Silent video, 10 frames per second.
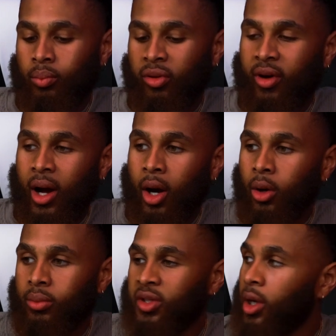provide
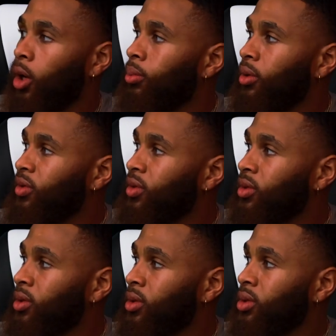hope to the hopeless,
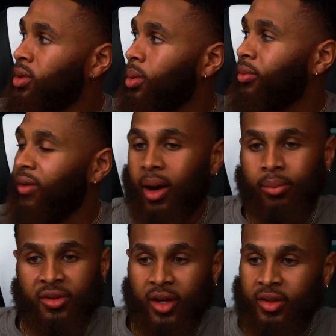provide
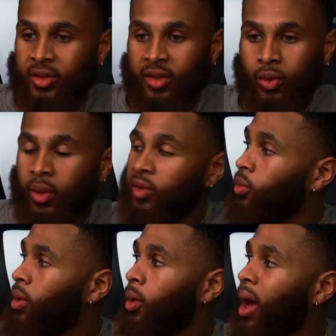protection to the ones who
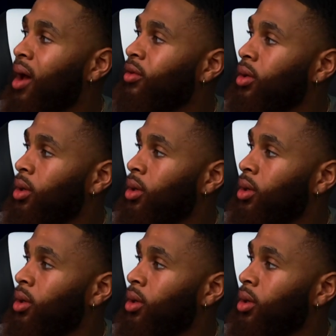don't have it.